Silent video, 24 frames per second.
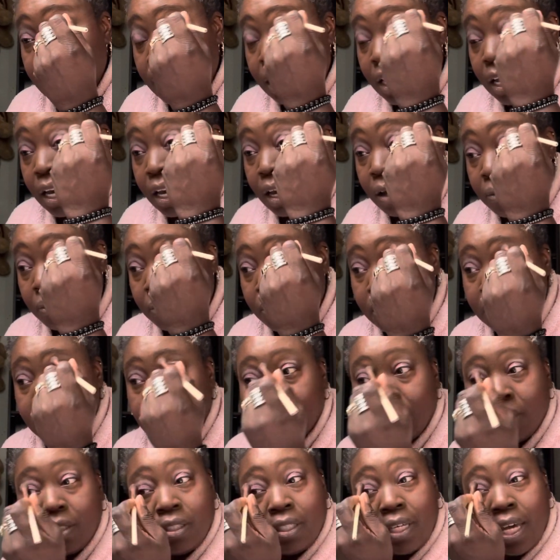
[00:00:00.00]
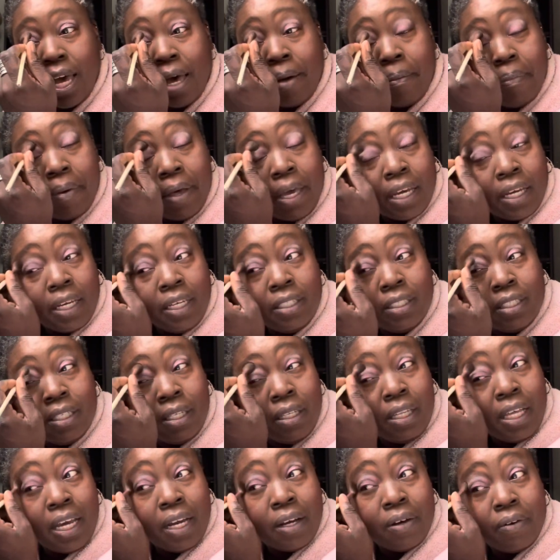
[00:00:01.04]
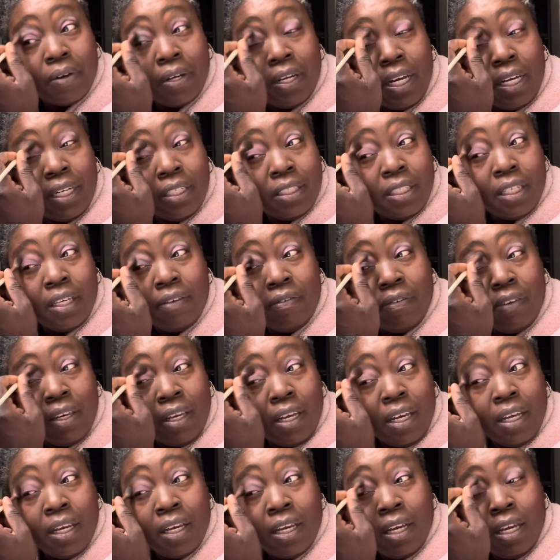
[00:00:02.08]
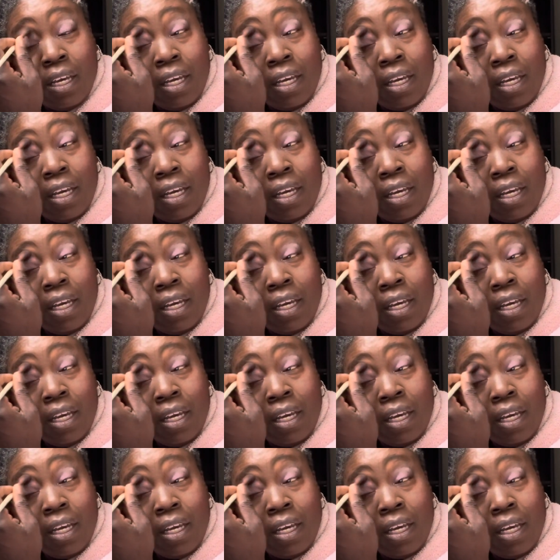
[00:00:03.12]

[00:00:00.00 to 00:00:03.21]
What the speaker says: I wanted to tap back into that creativity.